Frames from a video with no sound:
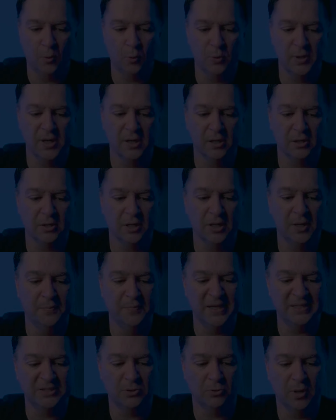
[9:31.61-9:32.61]
we are going to
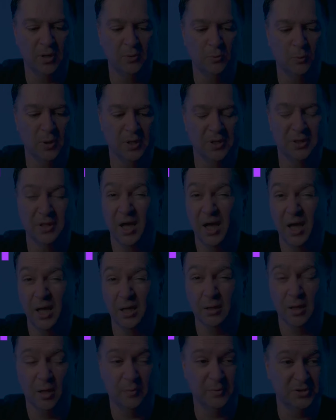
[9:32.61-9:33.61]
mess around with
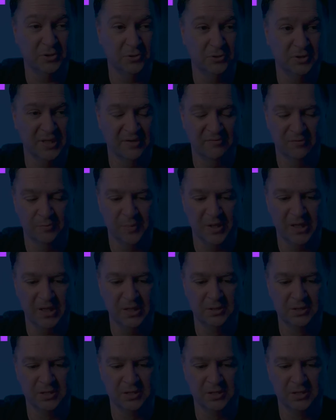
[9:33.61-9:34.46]
Llama 2 7B.